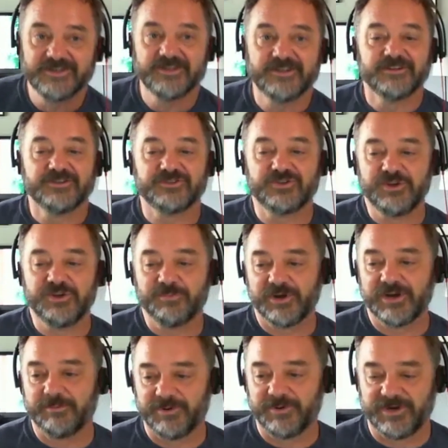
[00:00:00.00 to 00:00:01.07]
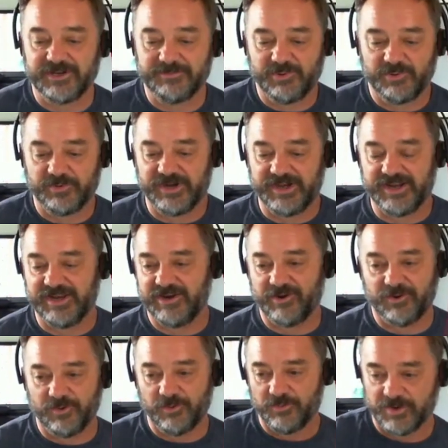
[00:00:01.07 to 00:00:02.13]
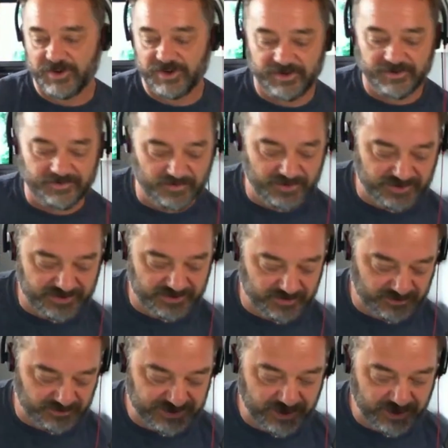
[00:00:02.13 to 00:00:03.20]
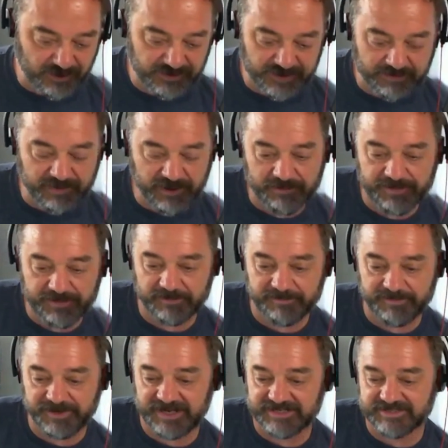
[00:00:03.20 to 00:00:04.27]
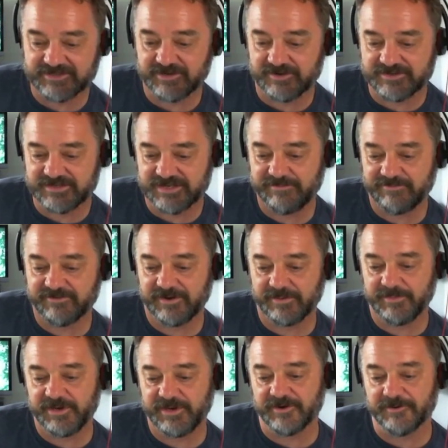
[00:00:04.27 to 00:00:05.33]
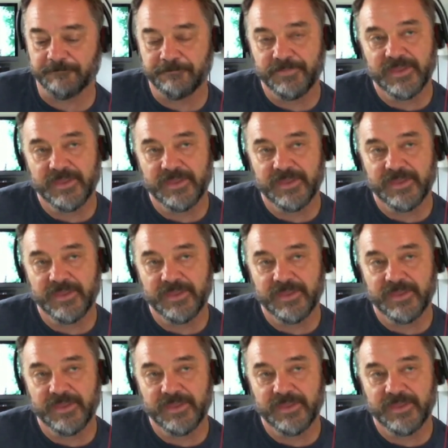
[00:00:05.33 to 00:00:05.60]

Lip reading: So you bring up a good point. I know we're slowly bumping up against our time frame here.